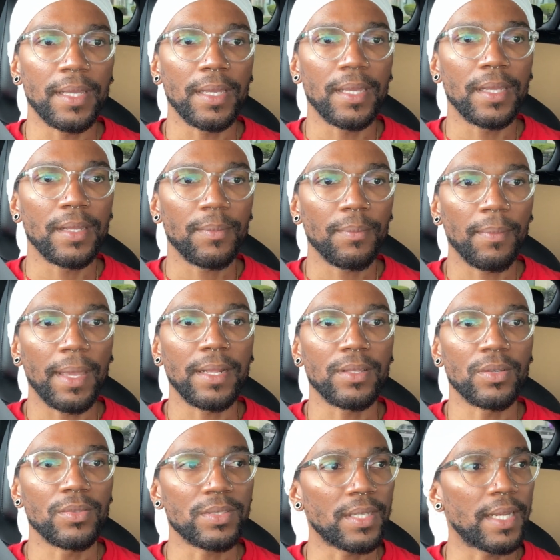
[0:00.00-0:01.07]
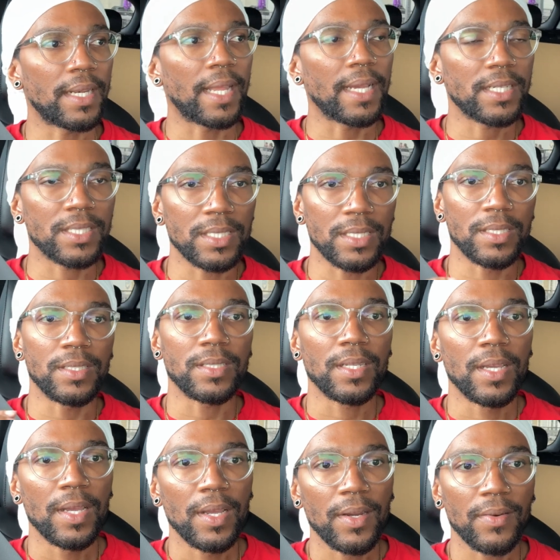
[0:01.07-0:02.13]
make those connections, right?